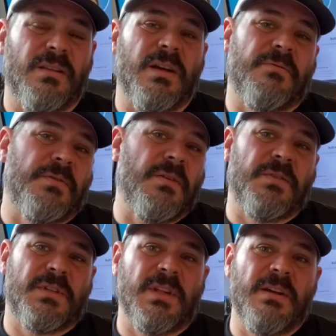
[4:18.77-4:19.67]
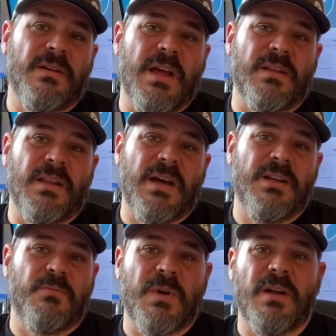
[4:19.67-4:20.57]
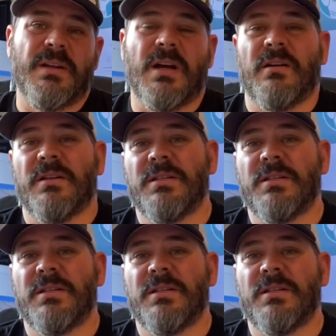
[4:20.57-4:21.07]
If it's later down the line, you're probably not going to